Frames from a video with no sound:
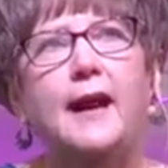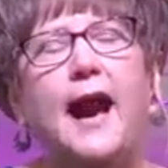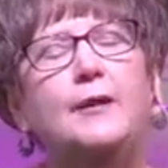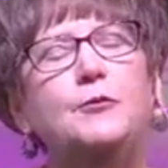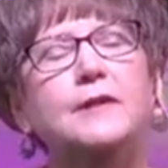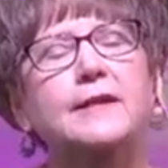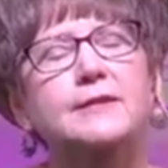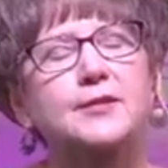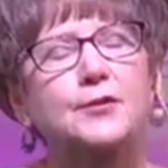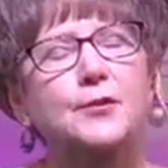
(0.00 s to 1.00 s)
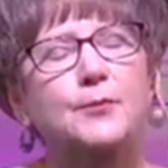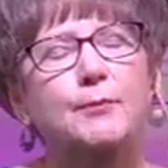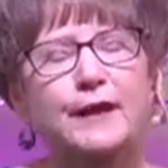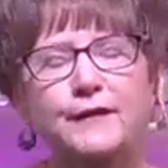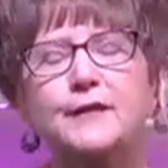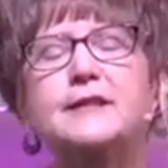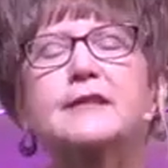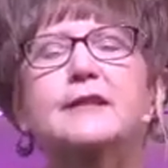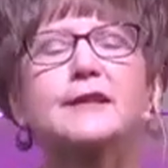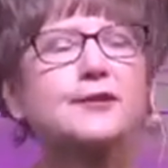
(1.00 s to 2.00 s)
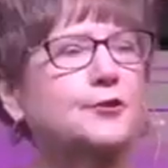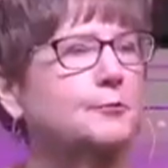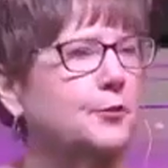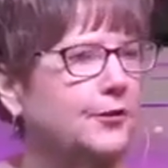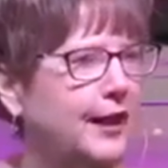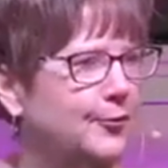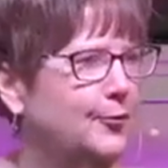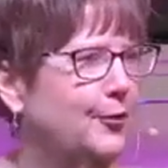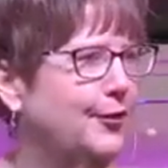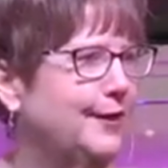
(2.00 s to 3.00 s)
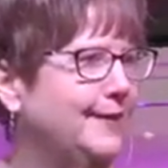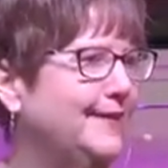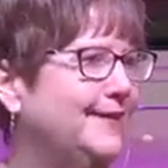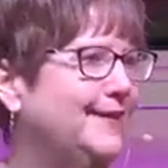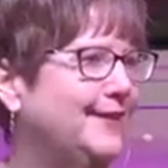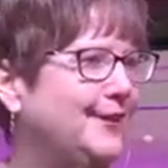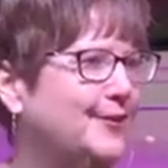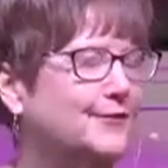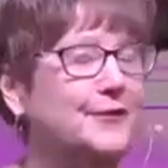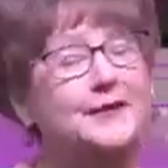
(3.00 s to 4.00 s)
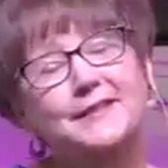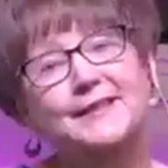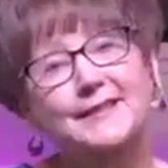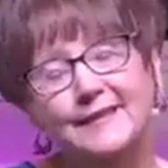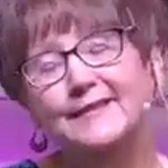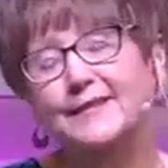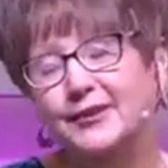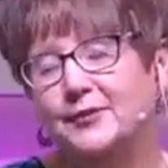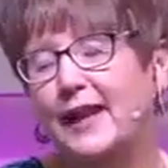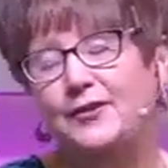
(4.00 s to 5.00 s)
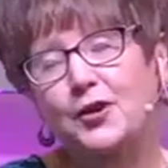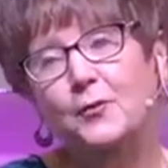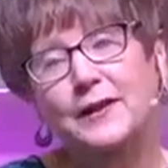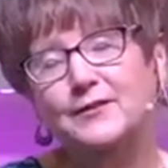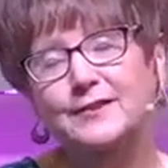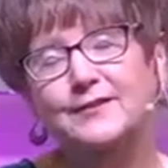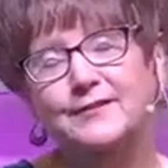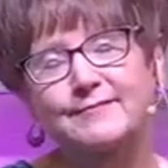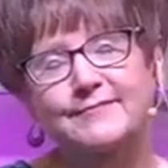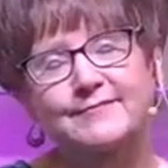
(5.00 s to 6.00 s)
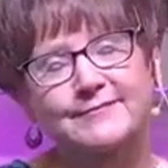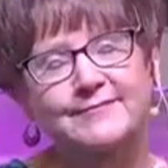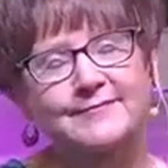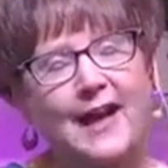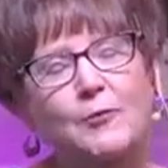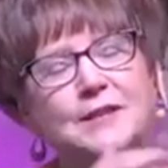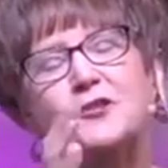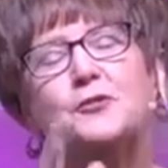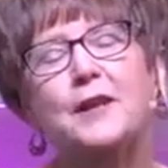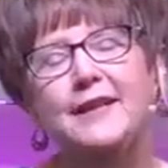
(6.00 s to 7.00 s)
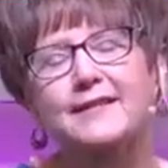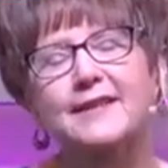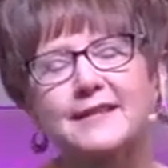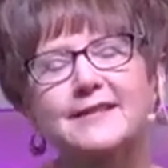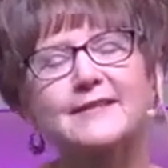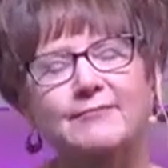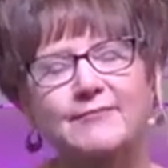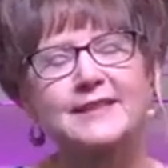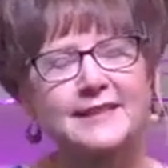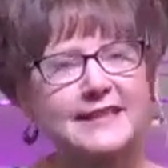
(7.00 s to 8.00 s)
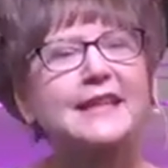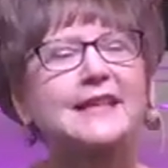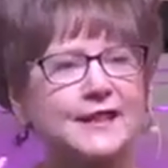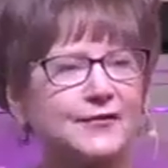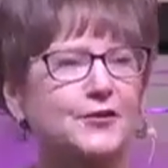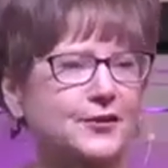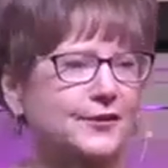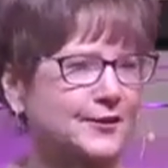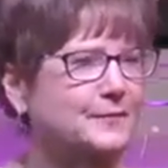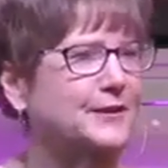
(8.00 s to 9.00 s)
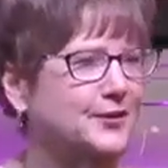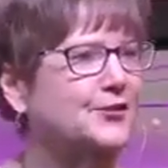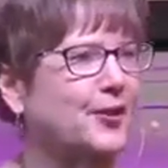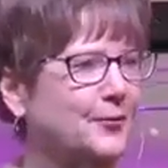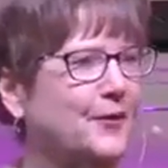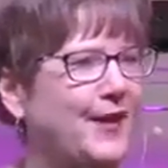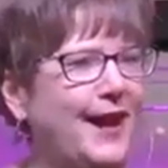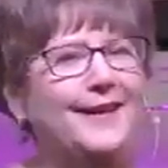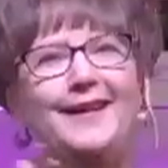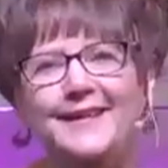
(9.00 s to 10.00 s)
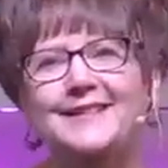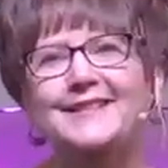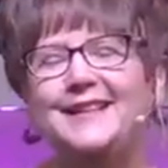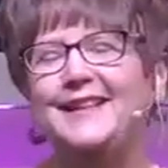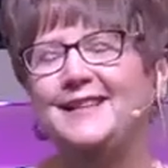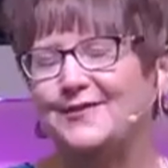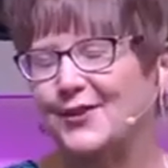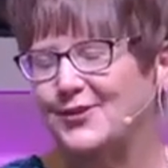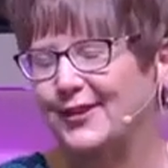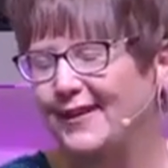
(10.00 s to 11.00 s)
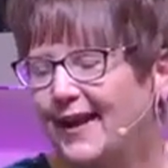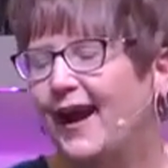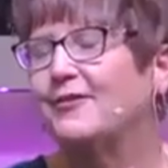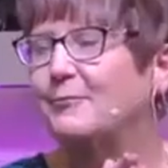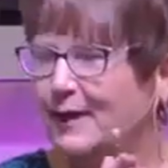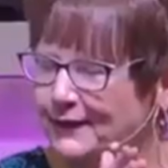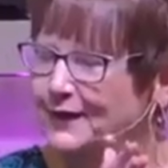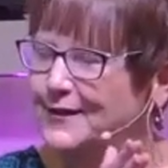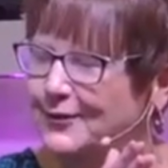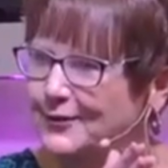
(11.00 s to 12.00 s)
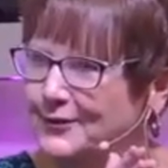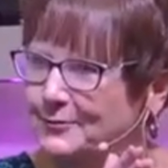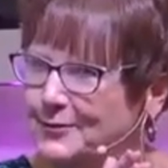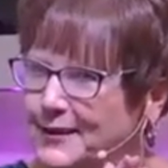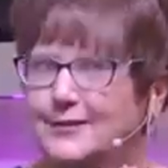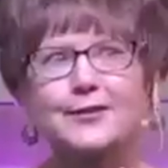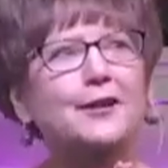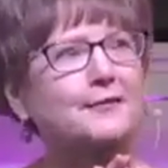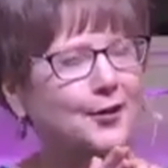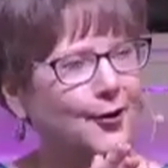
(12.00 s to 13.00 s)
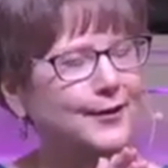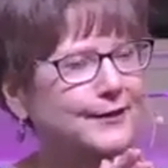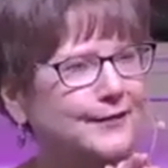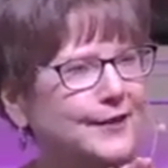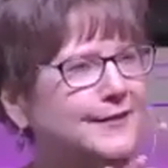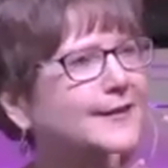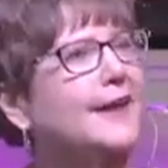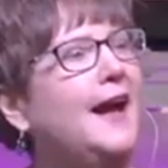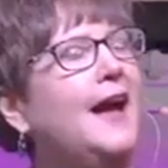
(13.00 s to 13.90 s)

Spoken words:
I would like to metaphysically interpret that whole thing. This is literally, no one else is, I wasn't trained this. This is Kitty's version, so let me just start with that. This is Kitty's version of the metaphysical interpretation of the Garden of Eden.